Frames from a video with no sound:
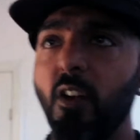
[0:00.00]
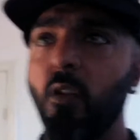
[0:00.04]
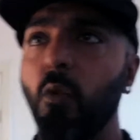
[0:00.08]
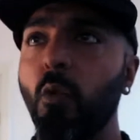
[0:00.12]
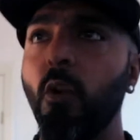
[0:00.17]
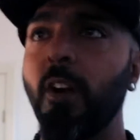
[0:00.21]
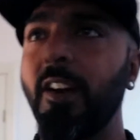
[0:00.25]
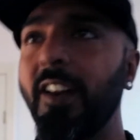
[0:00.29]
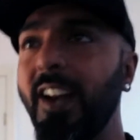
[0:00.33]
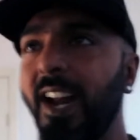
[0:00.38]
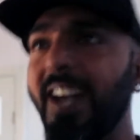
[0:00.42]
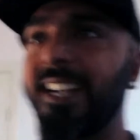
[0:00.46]

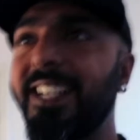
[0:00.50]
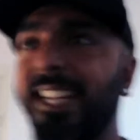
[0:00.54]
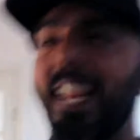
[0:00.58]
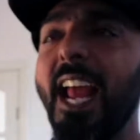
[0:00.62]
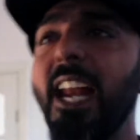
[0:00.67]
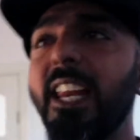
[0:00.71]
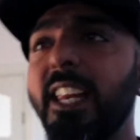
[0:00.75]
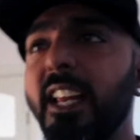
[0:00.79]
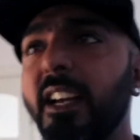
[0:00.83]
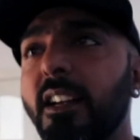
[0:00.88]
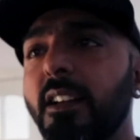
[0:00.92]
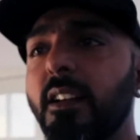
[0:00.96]
What did I
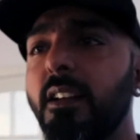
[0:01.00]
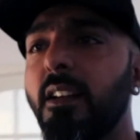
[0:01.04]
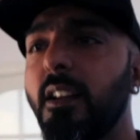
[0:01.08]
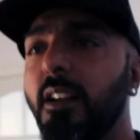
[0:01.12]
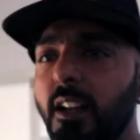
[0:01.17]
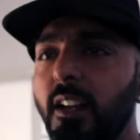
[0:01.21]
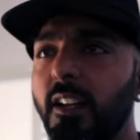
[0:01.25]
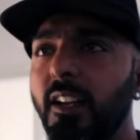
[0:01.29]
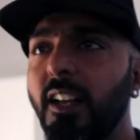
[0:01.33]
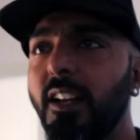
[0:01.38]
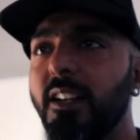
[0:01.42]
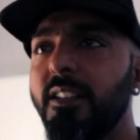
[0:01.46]
tell you?
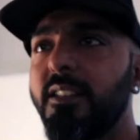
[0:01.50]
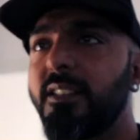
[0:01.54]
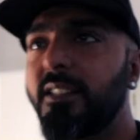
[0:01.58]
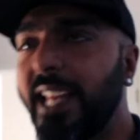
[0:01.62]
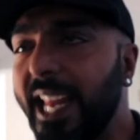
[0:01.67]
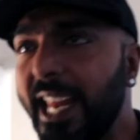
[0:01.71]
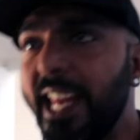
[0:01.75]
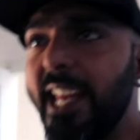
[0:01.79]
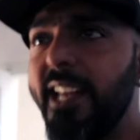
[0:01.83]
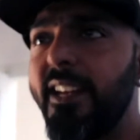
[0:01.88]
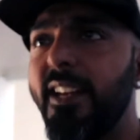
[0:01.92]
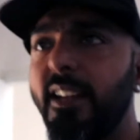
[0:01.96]
Little
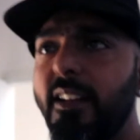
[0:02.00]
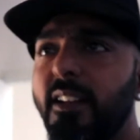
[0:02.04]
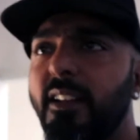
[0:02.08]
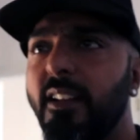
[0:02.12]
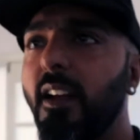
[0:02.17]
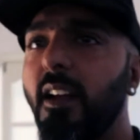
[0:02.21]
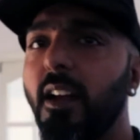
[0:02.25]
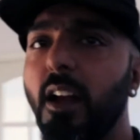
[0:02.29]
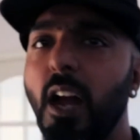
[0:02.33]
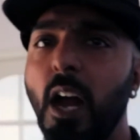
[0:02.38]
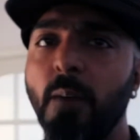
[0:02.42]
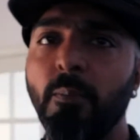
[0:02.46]
seed,
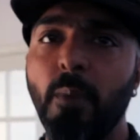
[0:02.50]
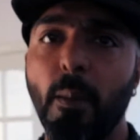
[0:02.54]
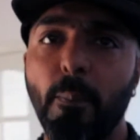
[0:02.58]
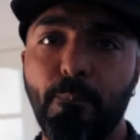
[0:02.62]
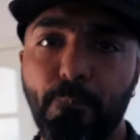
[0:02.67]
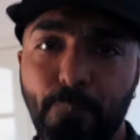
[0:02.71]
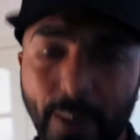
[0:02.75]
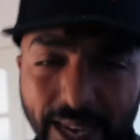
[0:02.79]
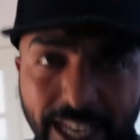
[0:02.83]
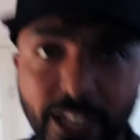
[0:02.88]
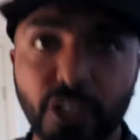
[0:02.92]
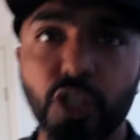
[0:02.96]
I'ma
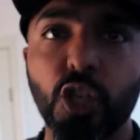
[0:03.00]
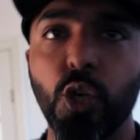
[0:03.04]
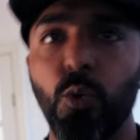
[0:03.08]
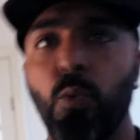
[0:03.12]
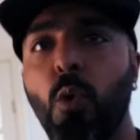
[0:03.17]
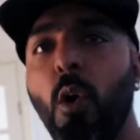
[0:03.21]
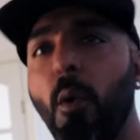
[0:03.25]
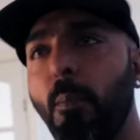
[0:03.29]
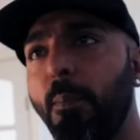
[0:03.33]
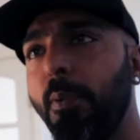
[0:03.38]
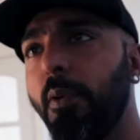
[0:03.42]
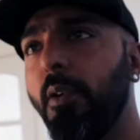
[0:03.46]
beat
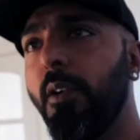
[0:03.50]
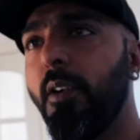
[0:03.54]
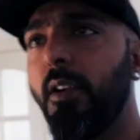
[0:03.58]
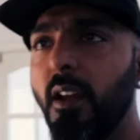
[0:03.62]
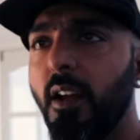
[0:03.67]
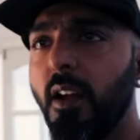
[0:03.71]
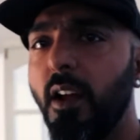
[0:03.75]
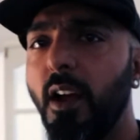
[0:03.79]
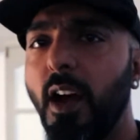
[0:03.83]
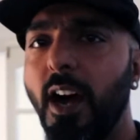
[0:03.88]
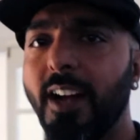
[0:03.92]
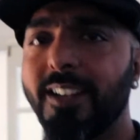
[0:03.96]
you up.
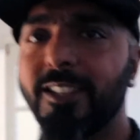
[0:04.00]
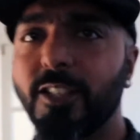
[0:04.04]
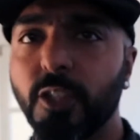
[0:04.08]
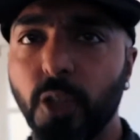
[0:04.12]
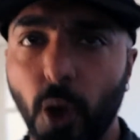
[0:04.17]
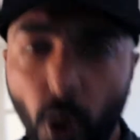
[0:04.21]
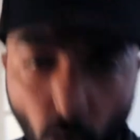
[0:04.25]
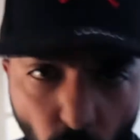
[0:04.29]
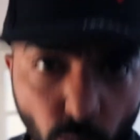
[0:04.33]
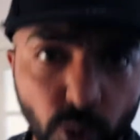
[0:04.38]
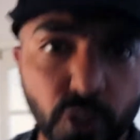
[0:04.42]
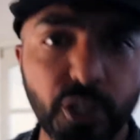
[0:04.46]
I
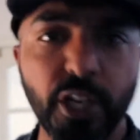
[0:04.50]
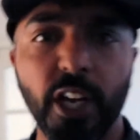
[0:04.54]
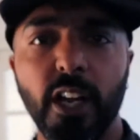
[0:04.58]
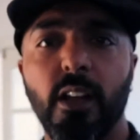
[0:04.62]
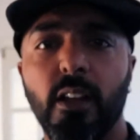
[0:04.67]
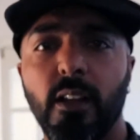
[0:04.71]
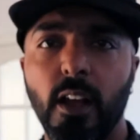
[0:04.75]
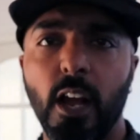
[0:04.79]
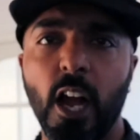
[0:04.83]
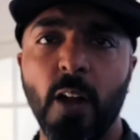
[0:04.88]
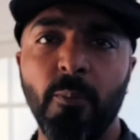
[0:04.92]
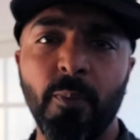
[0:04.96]
told you,
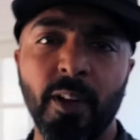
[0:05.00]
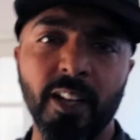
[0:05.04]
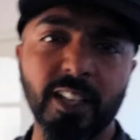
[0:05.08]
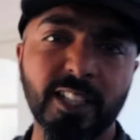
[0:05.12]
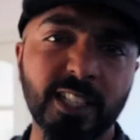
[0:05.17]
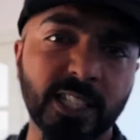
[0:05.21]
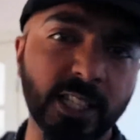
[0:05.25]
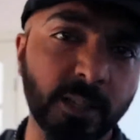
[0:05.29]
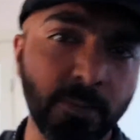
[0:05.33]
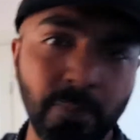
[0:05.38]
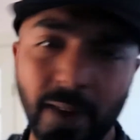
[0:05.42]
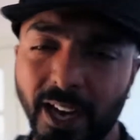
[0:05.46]
I'ma
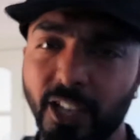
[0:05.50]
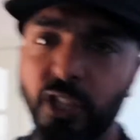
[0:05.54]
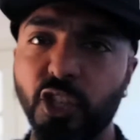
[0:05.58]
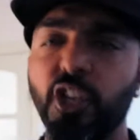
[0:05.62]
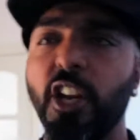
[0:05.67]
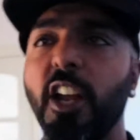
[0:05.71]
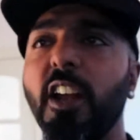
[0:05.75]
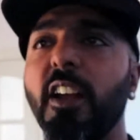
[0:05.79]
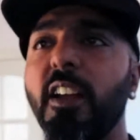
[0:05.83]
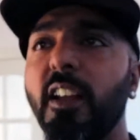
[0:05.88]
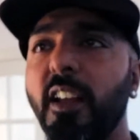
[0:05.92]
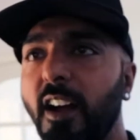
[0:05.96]
smash
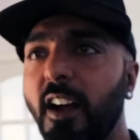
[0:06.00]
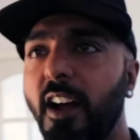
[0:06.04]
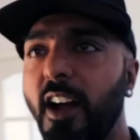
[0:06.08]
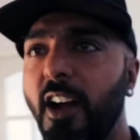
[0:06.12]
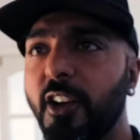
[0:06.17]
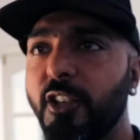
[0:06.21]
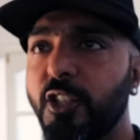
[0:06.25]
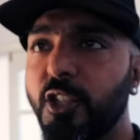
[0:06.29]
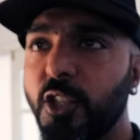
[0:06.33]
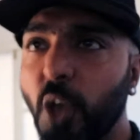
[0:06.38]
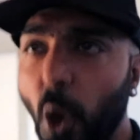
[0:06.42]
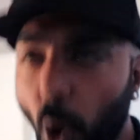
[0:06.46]
you.
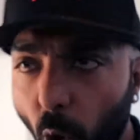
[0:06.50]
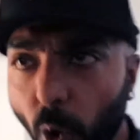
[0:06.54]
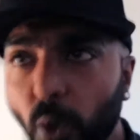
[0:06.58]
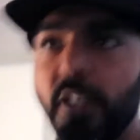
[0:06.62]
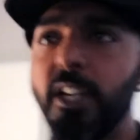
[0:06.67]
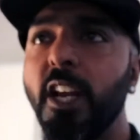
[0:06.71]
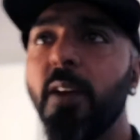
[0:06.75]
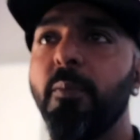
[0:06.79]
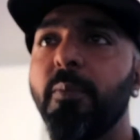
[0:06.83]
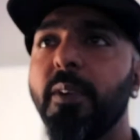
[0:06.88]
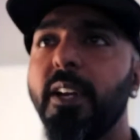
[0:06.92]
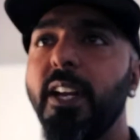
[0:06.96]
I told
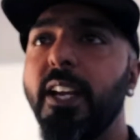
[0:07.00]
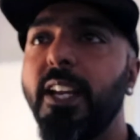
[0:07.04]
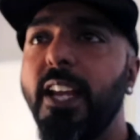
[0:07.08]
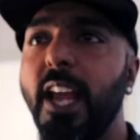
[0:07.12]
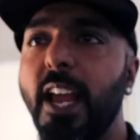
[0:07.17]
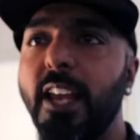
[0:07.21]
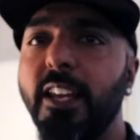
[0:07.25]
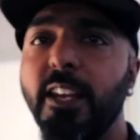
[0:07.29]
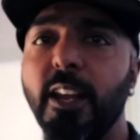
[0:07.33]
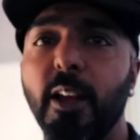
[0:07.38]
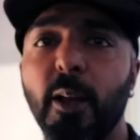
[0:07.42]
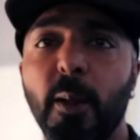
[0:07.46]
you I'm gonna
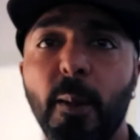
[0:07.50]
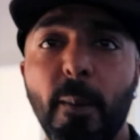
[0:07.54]
get you.